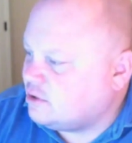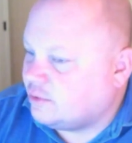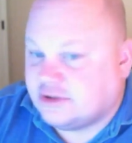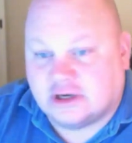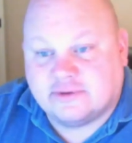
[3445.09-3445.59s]
Oh,
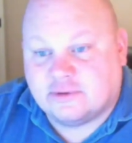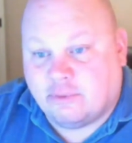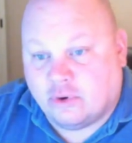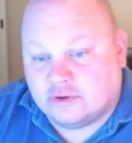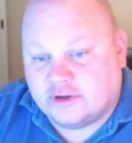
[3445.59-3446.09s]
we talked about the
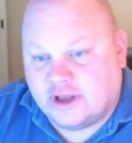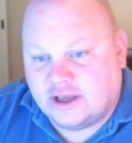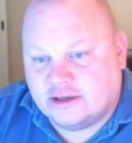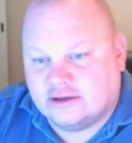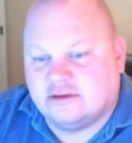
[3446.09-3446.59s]
poll
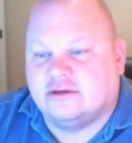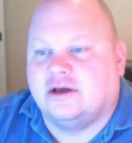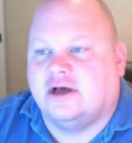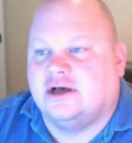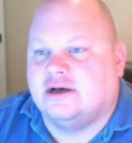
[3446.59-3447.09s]
today
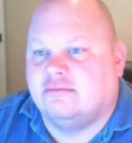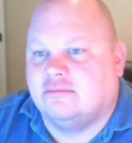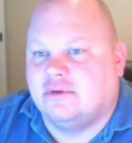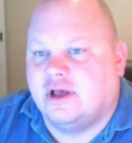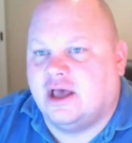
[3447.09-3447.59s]
um,
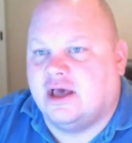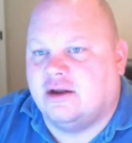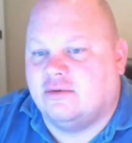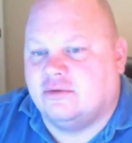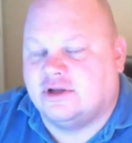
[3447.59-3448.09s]
yes.
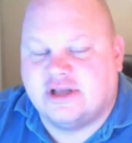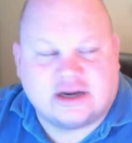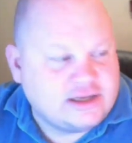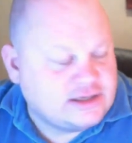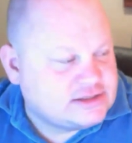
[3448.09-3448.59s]
and the
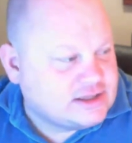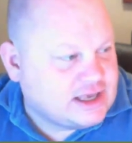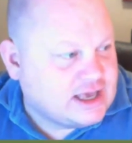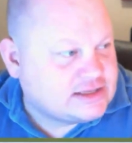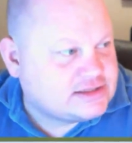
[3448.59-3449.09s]
techniques and the
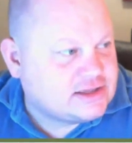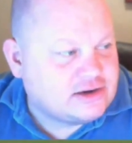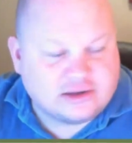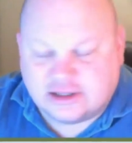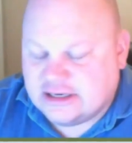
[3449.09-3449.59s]
guests that
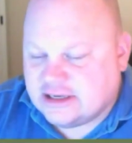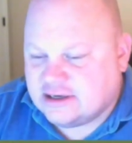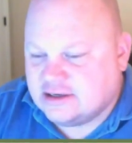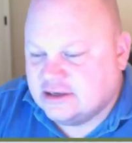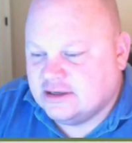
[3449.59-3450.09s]
are
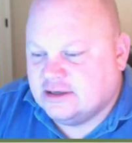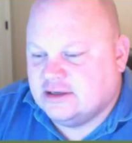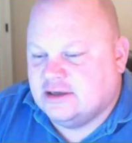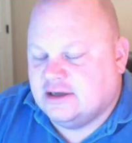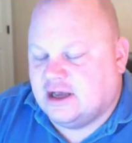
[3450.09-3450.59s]
leading.
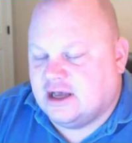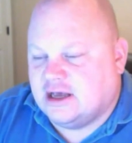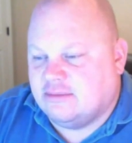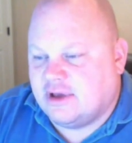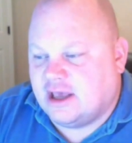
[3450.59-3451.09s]

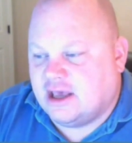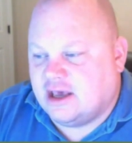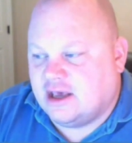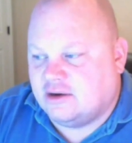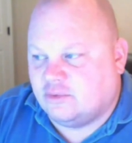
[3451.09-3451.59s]
Um,
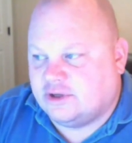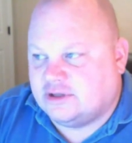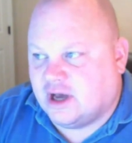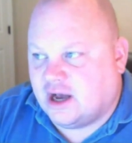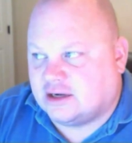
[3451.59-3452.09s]
and we
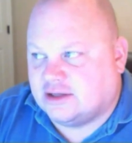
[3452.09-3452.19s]
talk.